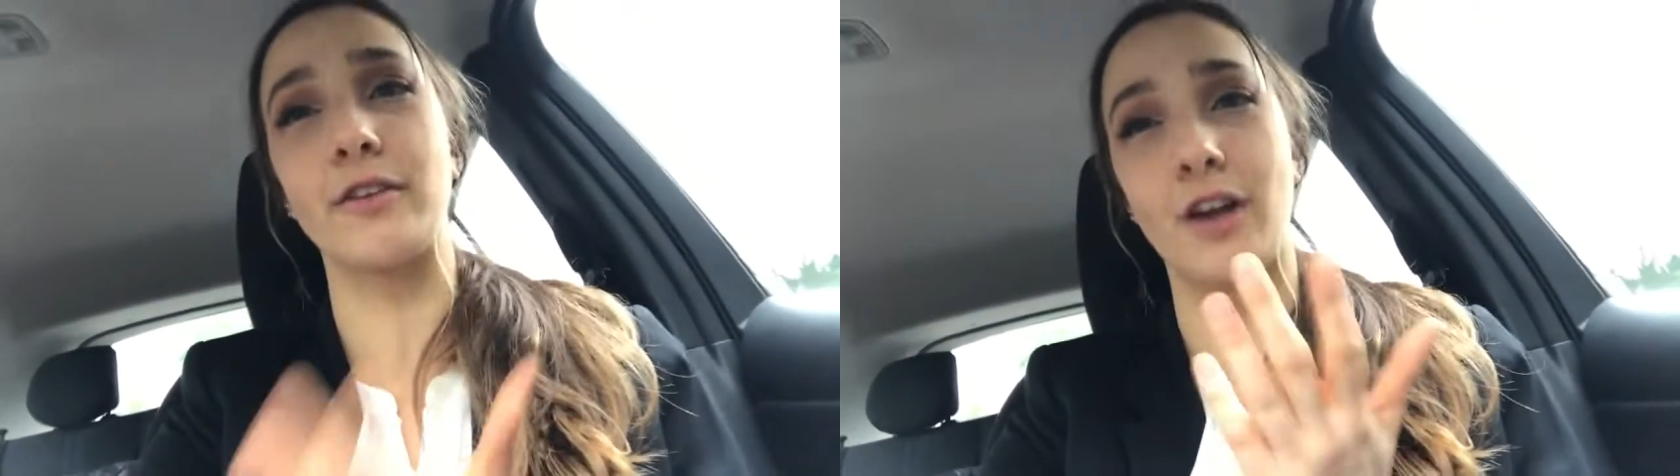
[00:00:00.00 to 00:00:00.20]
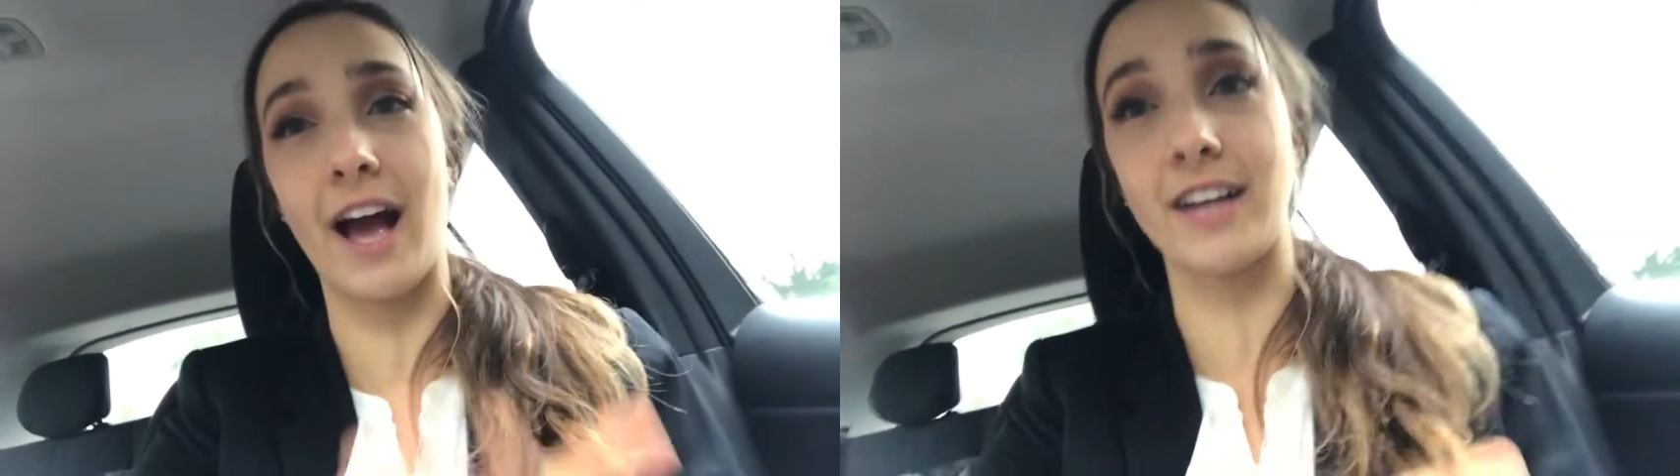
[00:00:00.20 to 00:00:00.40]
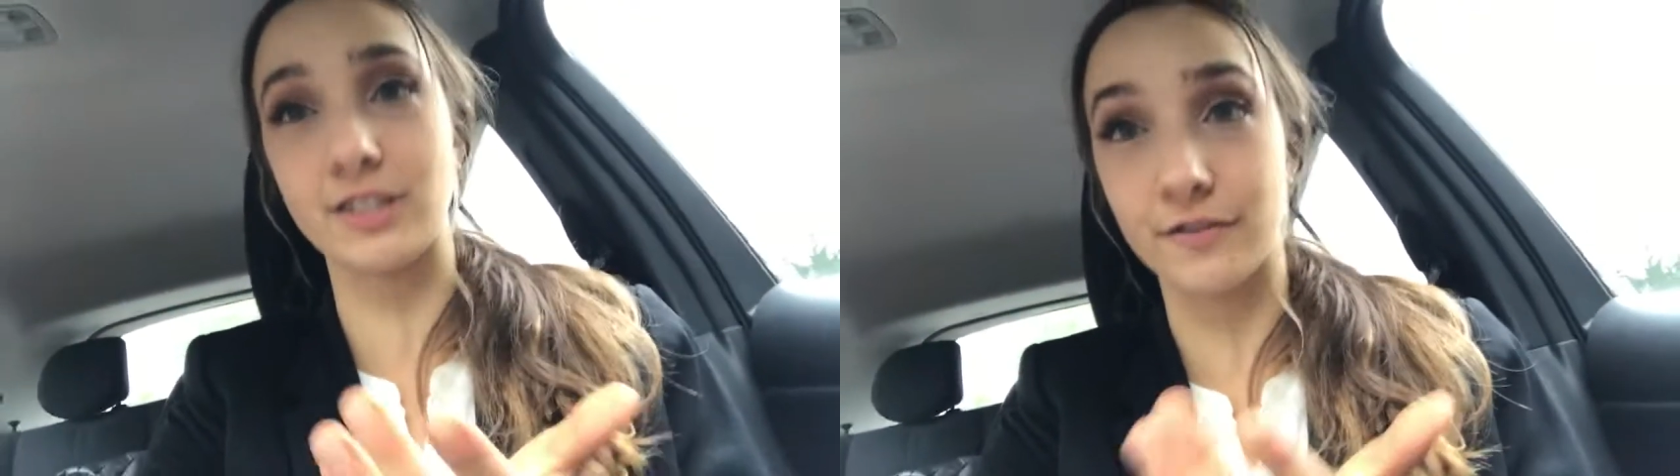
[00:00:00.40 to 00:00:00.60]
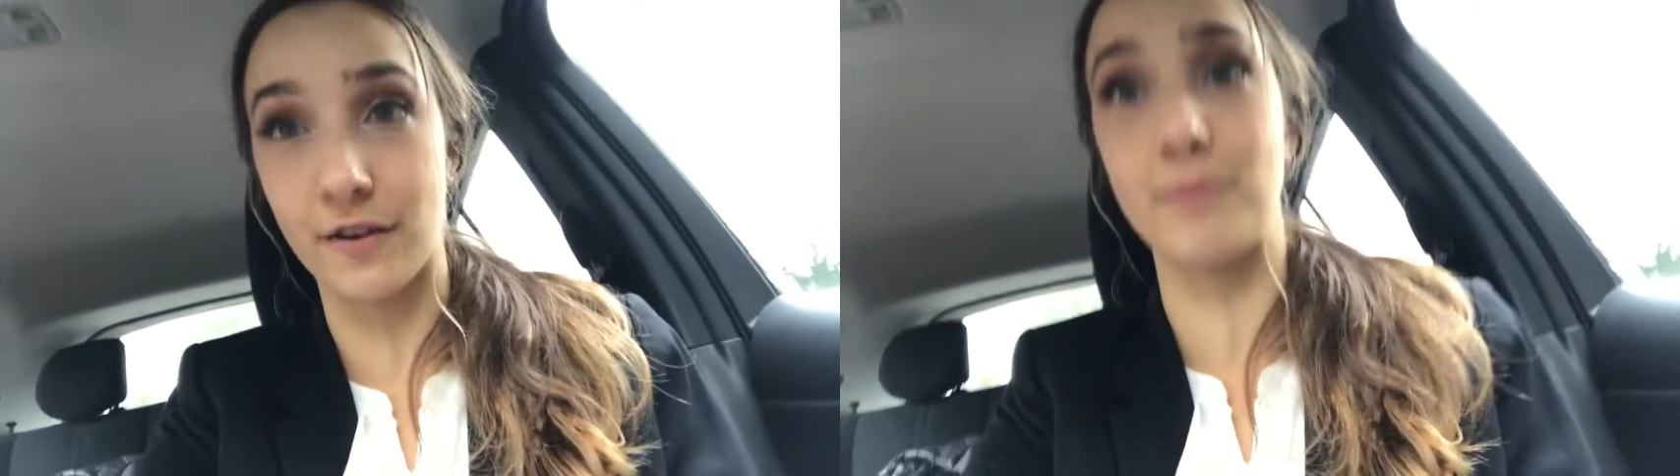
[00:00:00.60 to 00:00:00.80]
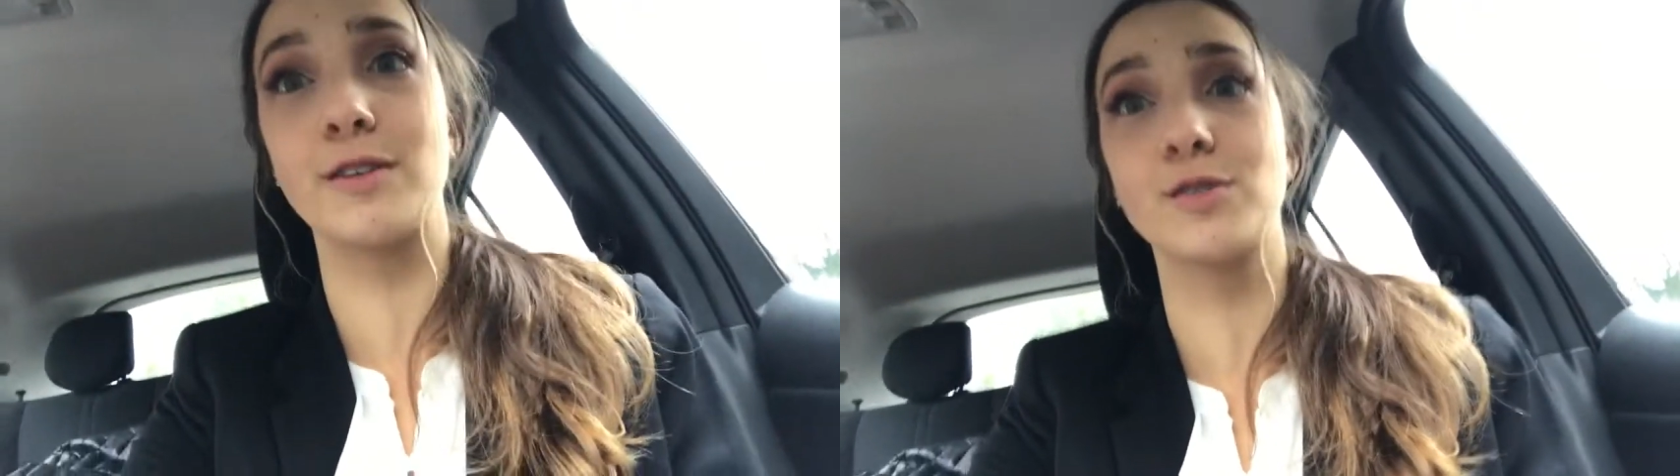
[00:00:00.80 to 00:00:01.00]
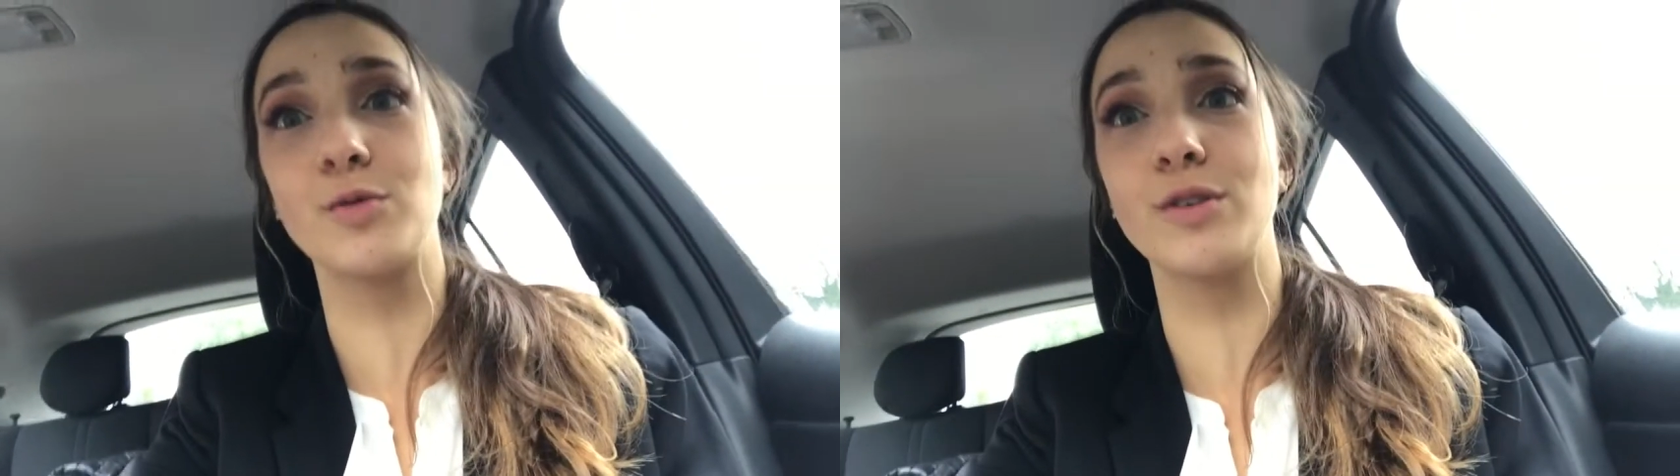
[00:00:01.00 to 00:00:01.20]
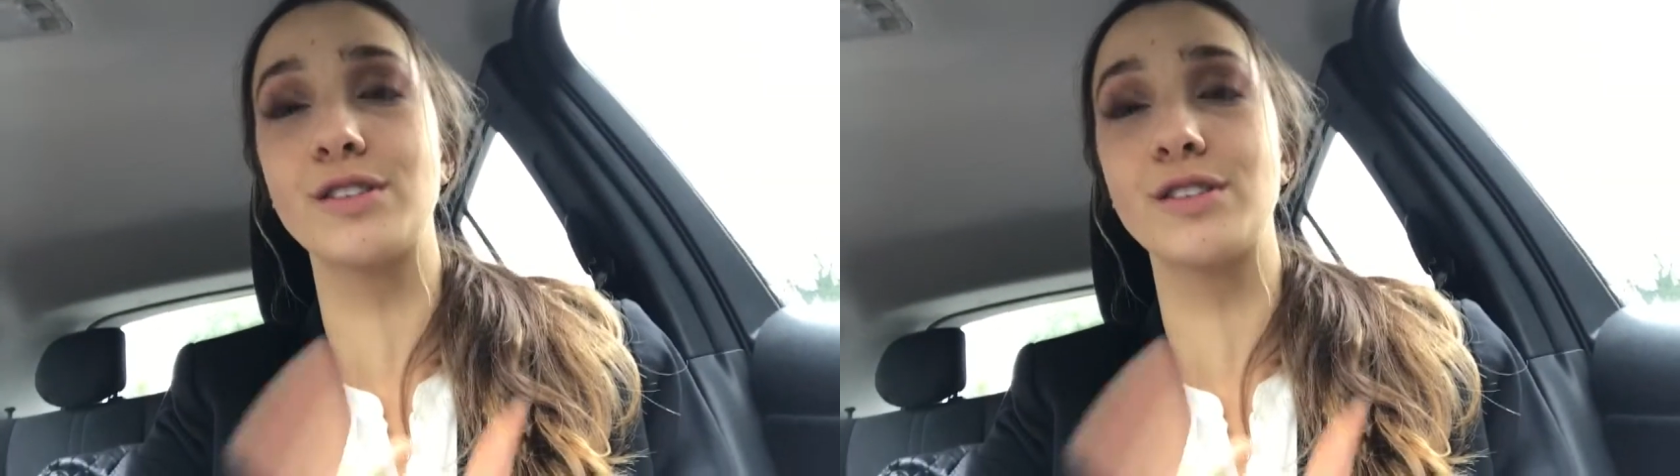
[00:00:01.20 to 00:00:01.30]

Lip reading: they're not actually from the school.